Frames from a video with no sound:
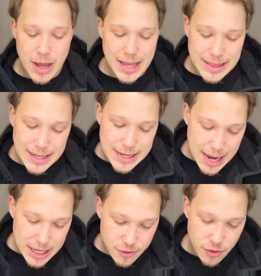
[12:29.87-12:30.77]
in the
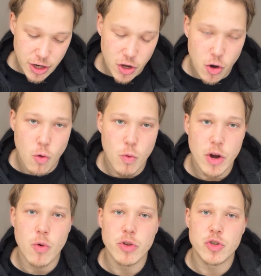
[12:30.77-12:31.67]
next video, we're
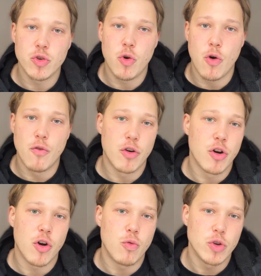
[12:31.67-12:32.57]
going to go over
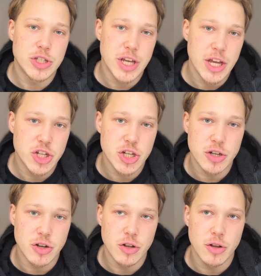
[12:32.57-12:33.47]

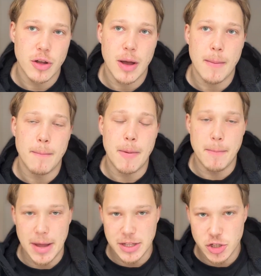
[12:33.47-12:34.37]
rotational
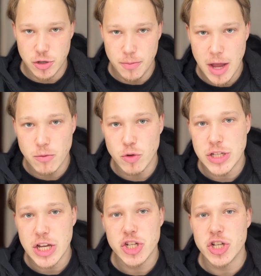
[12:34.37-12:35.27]
momentum and
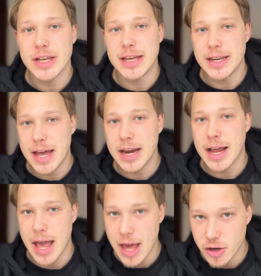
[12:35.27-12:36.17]
rotational
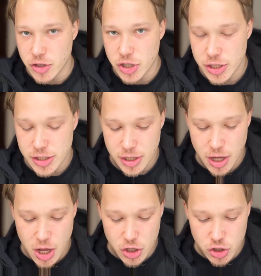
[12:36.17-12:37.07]
kinetic energies.
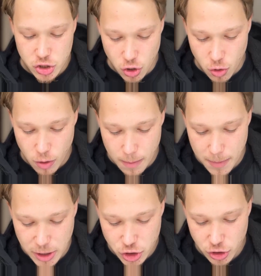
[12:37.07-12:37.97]
So
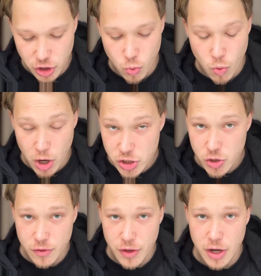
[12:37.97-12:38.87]
make sure that you watch
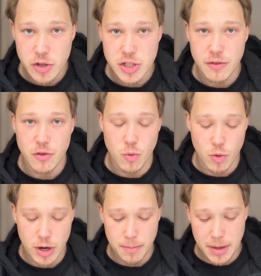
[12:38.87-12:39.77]
those videos if you
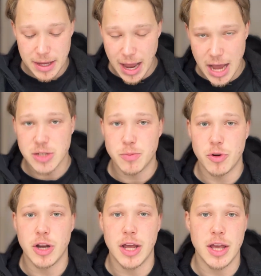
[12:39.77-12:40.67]
want to be an
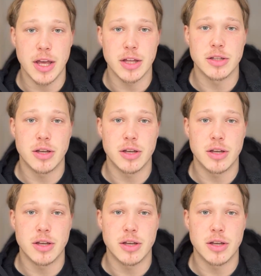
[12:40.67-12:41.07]
expert in